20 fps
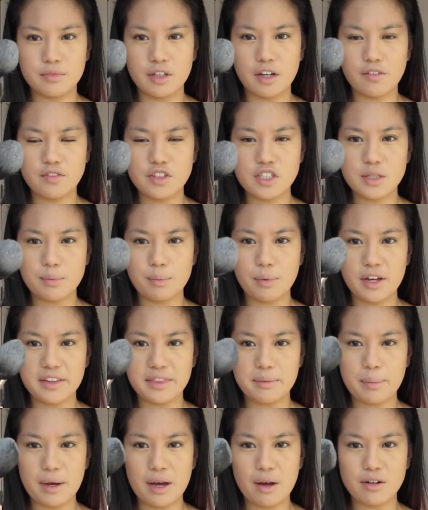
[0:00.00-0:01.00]
I've just
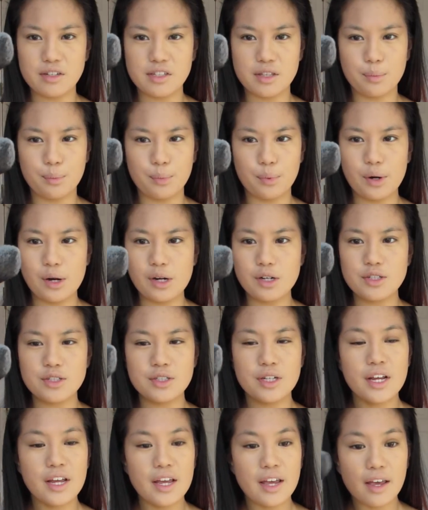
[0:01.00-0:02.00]
applied the powder to the
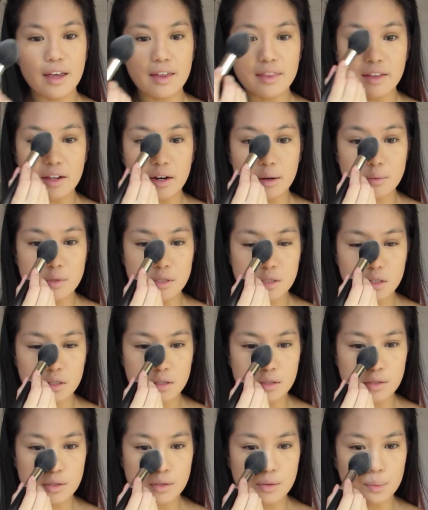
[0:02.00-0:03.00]
brush, and then I'm just
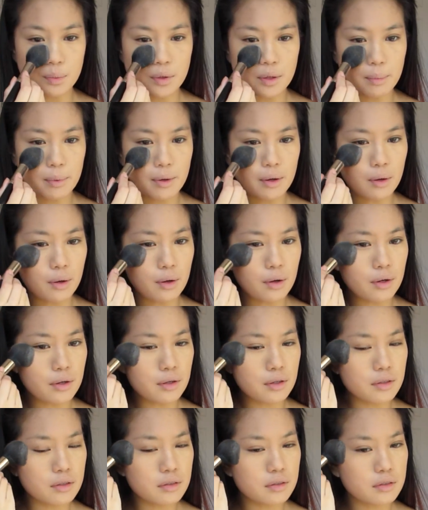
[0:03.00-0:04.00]
gonna sweep it
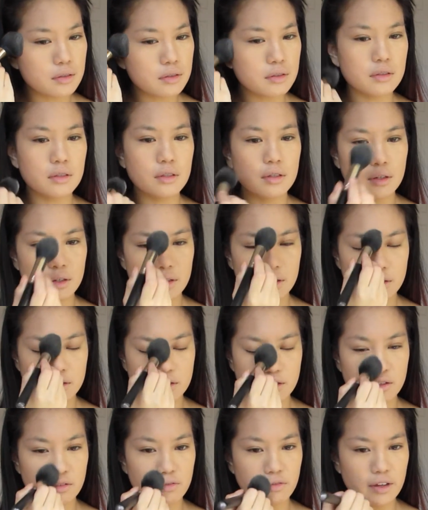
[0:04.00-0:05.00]
on
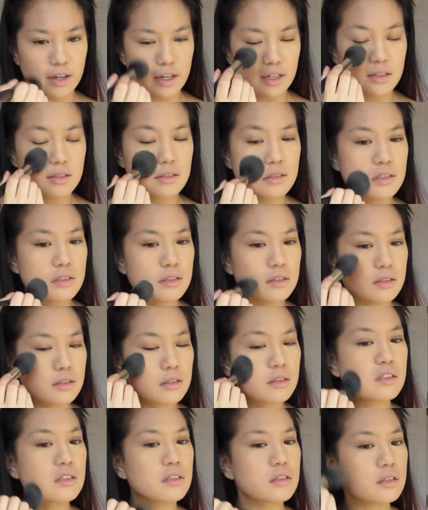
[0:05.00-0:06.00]
to the face,
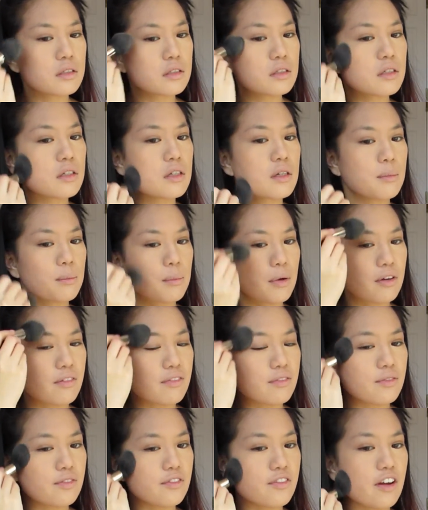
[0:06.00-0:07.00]
but
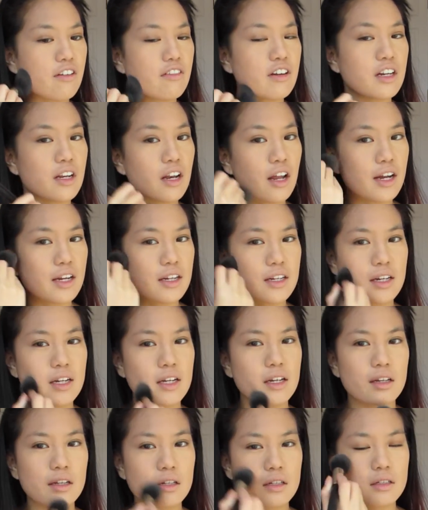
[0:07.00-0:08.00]
very
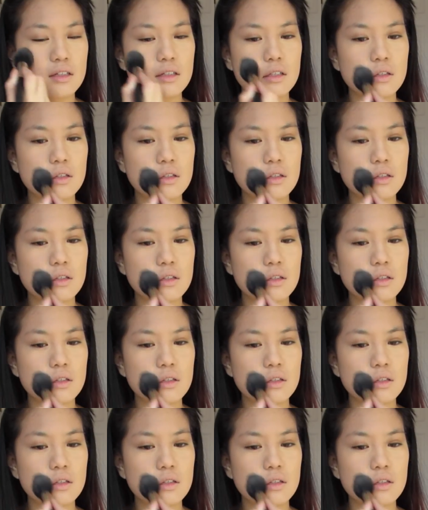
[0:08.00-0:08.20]
lightly.